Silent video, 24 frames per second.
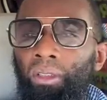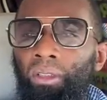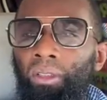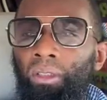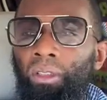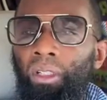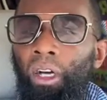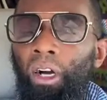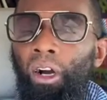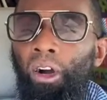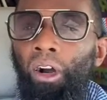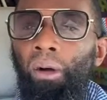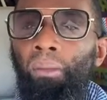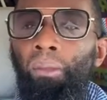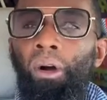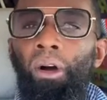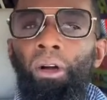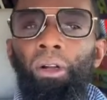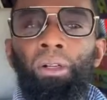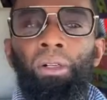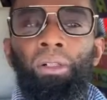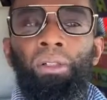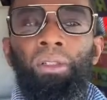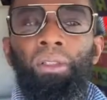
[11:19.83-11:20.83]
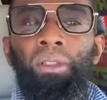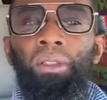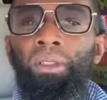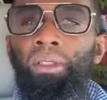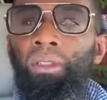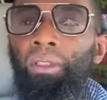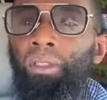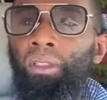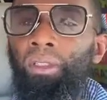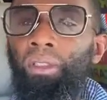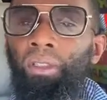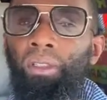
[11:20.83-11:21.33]
homeowner,
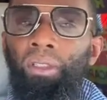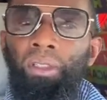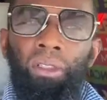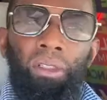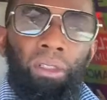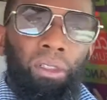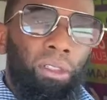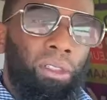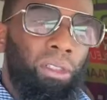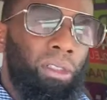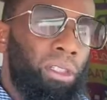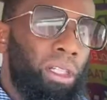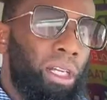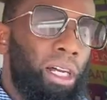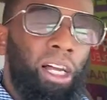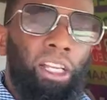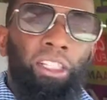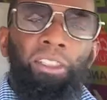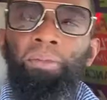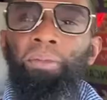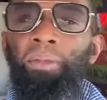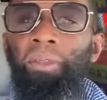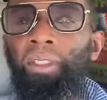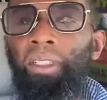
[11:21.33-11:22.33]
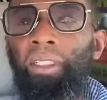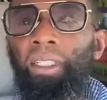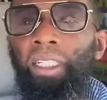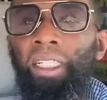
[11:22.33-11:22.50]
the husband,